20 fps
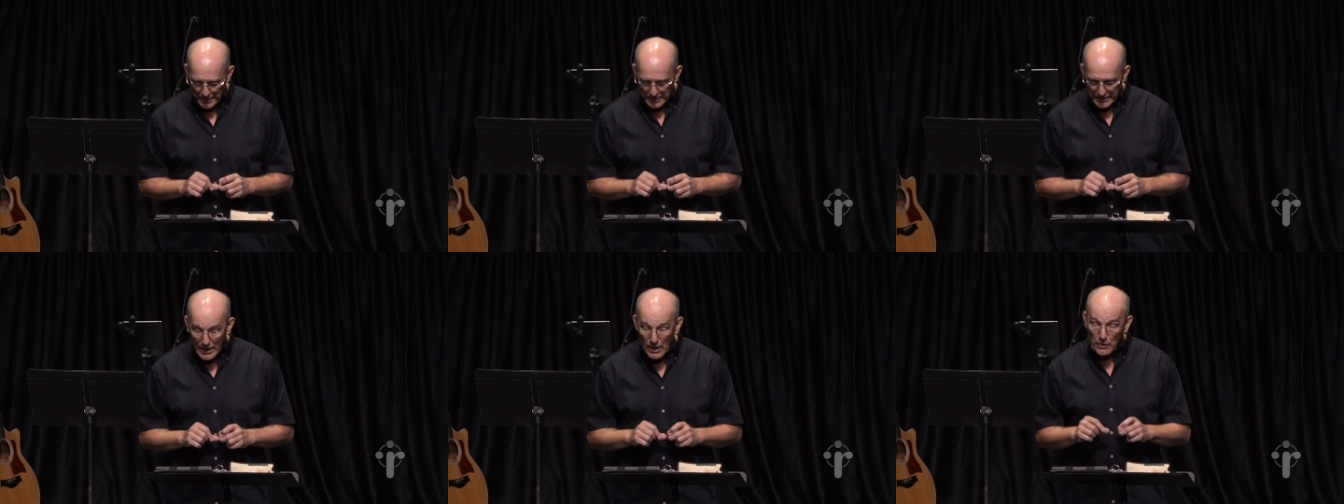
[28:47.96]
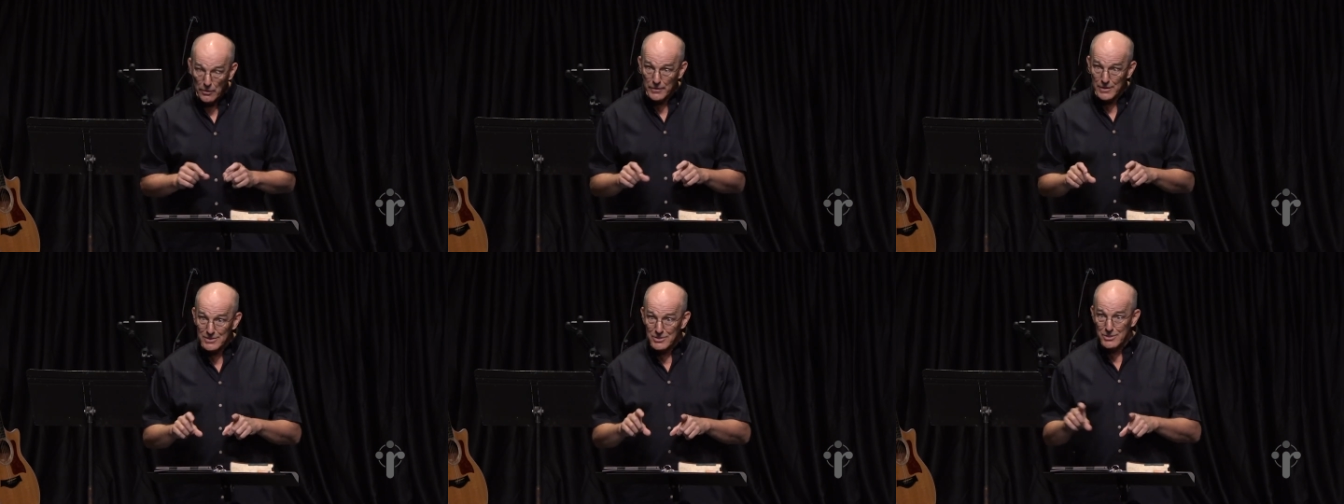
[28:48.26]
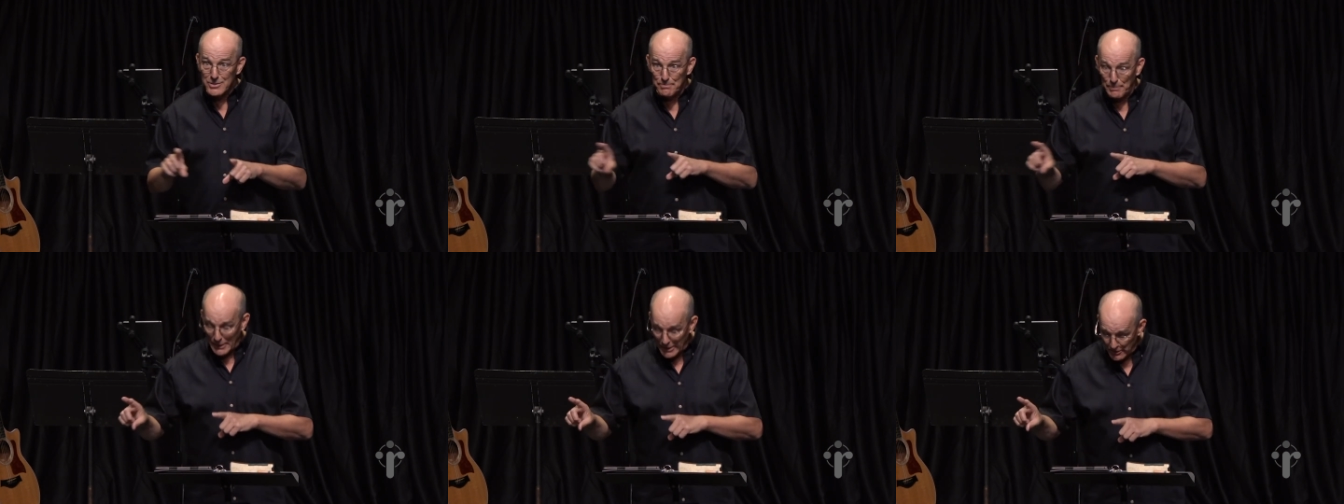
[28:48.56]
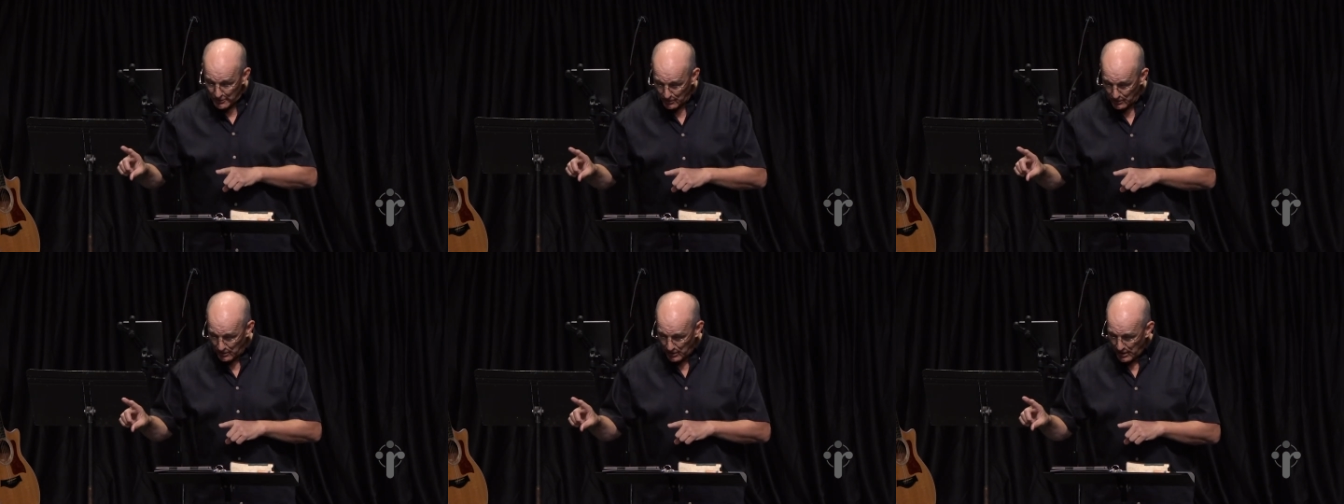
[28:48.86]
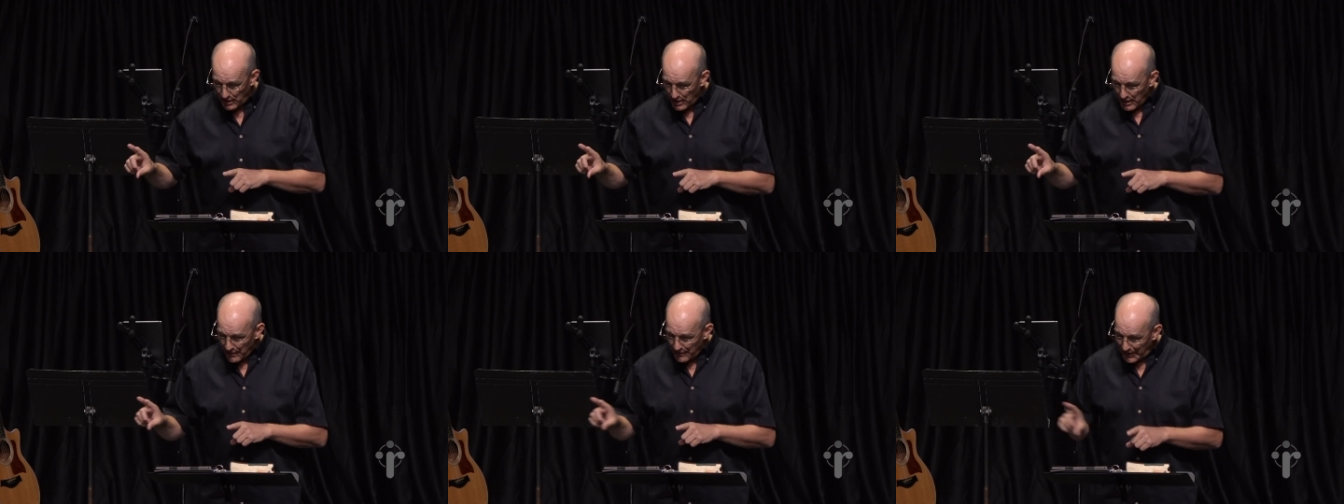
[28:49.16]
Now, this is Peter,
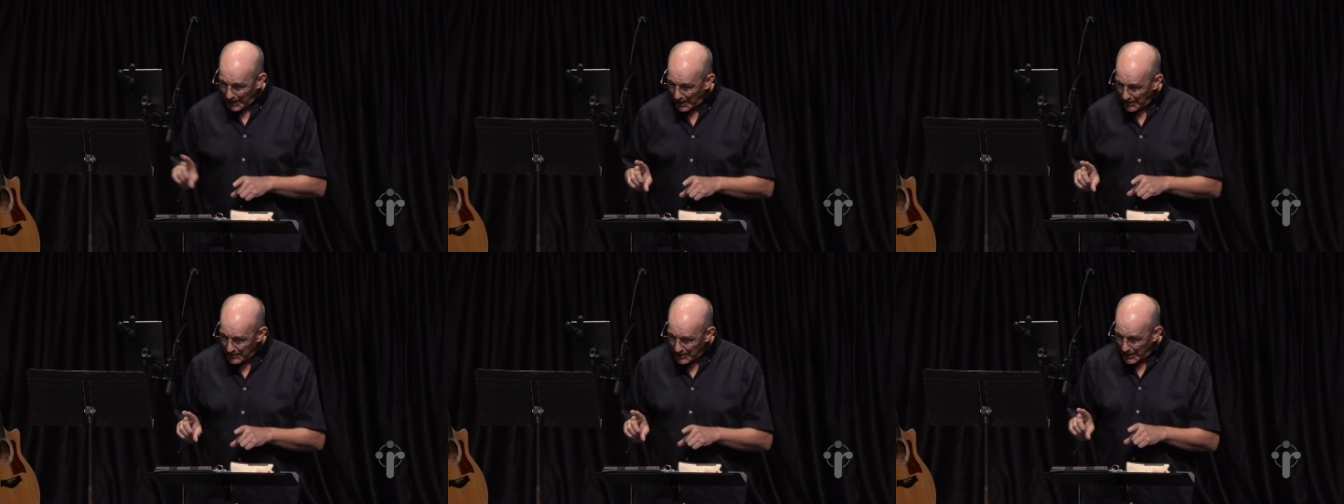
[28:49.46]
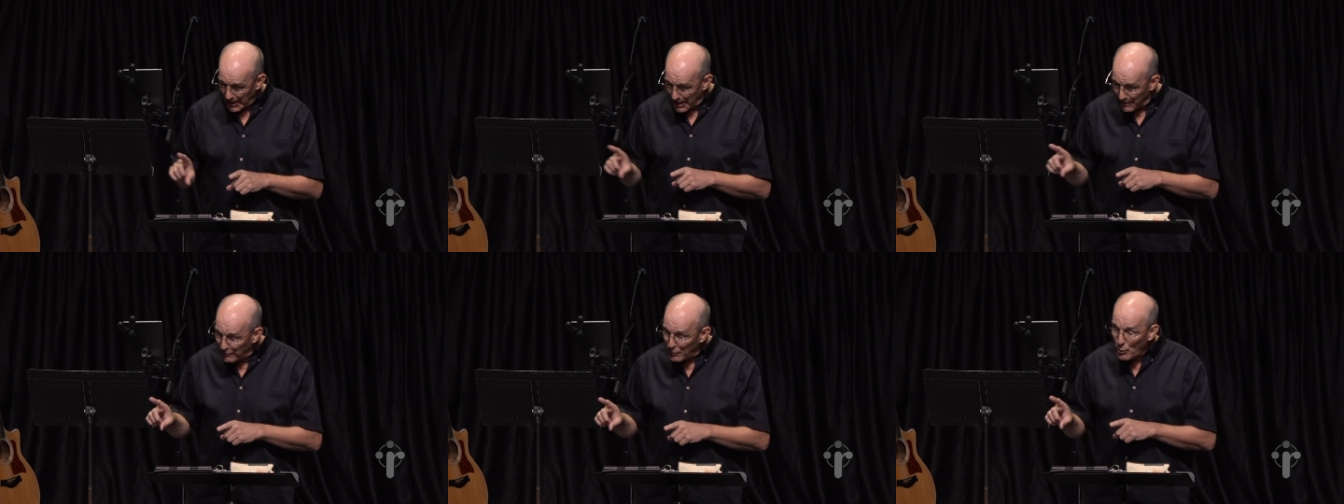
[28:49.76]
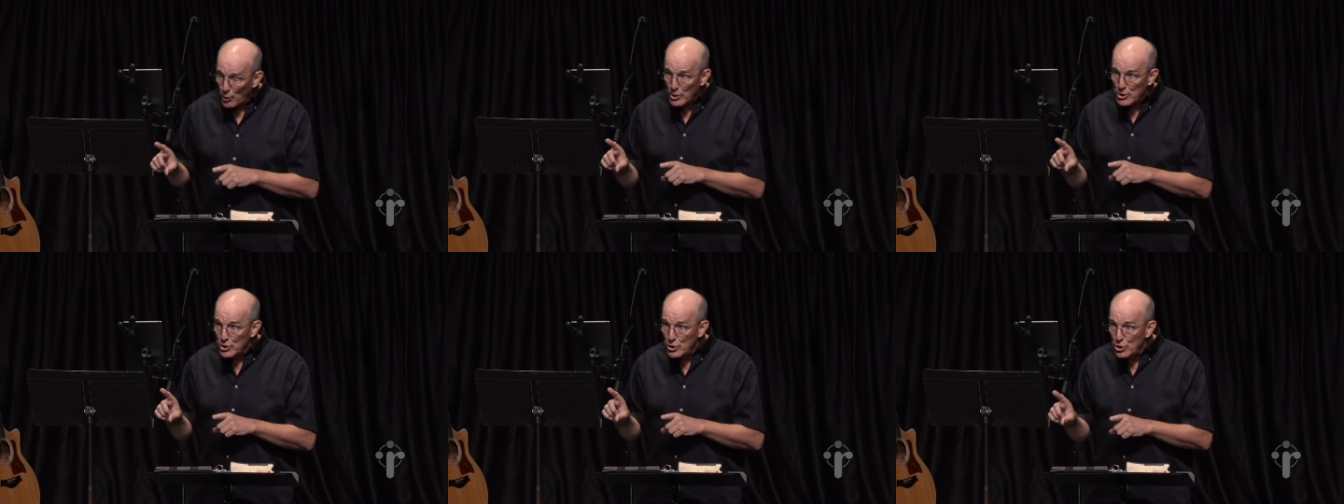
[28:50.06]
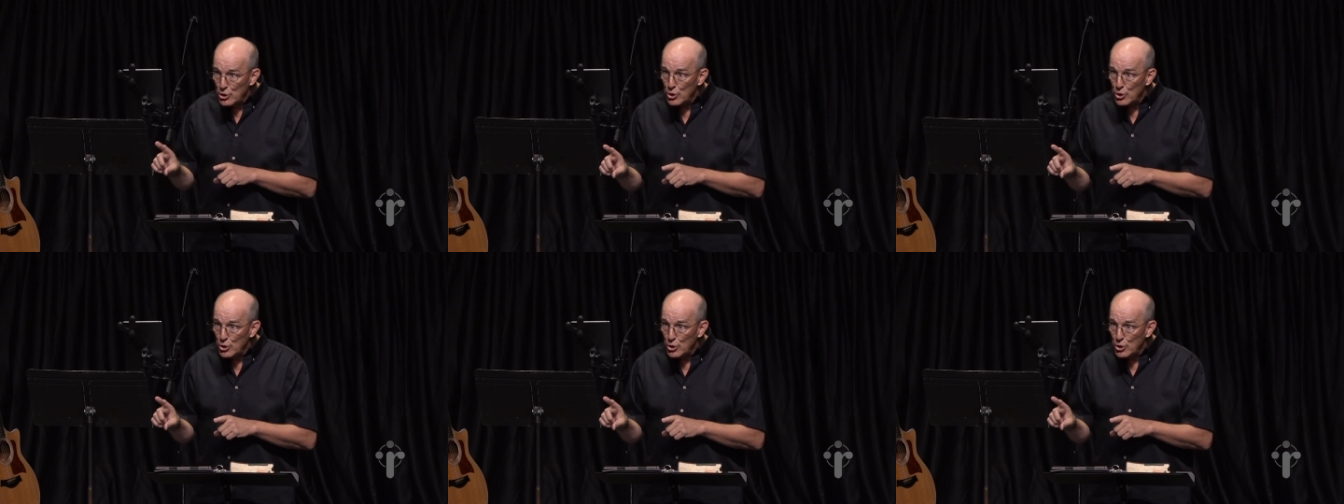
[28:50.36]
the guy that everyone